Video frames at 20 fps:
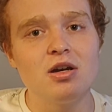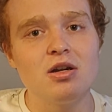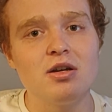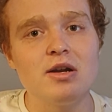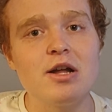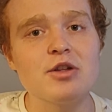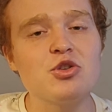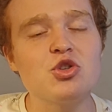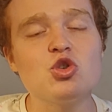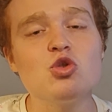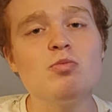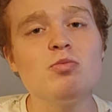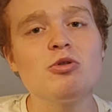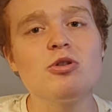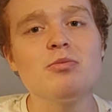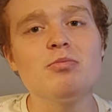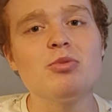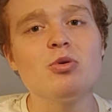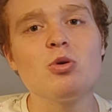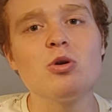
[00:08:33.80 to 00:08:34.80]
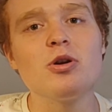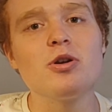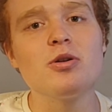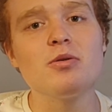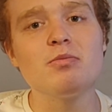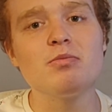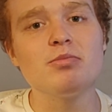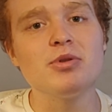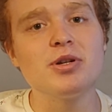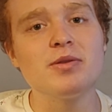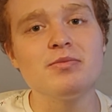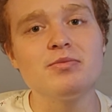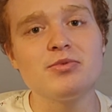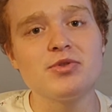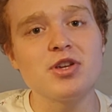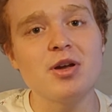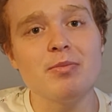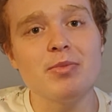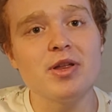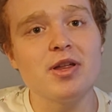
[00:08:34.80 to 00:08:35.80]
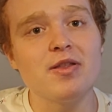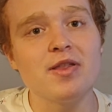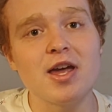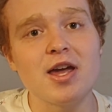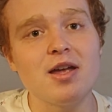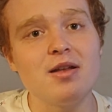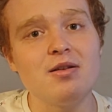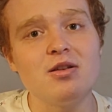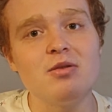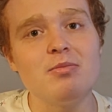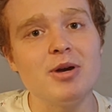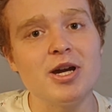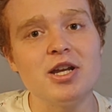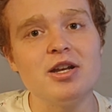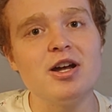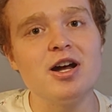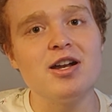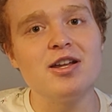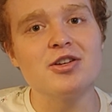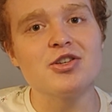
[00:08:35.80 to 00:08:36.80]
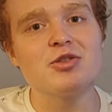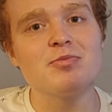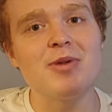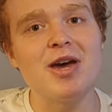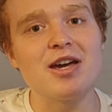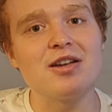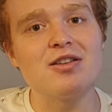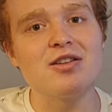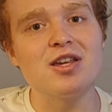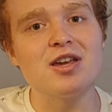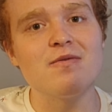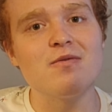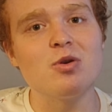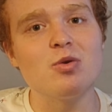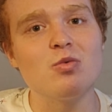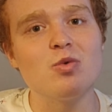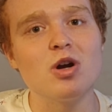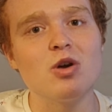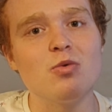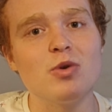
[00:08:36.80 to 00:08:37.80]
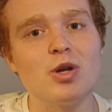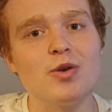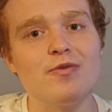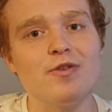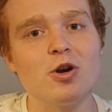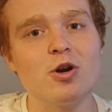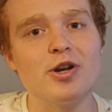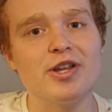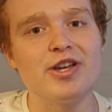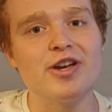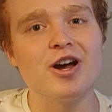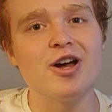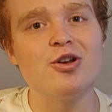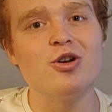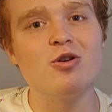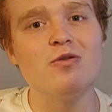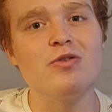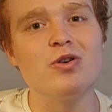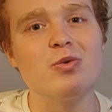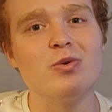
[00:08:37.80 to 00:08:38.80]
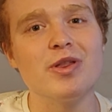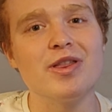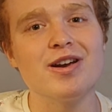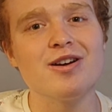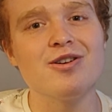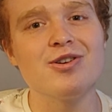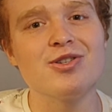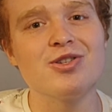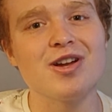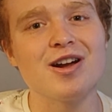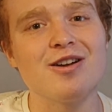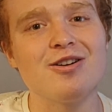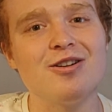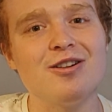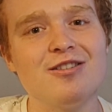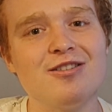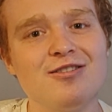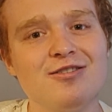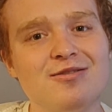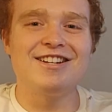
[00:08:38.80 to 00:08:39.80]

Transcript: Not super important, but something that you might not expect given what we have already gone over with Aristotle.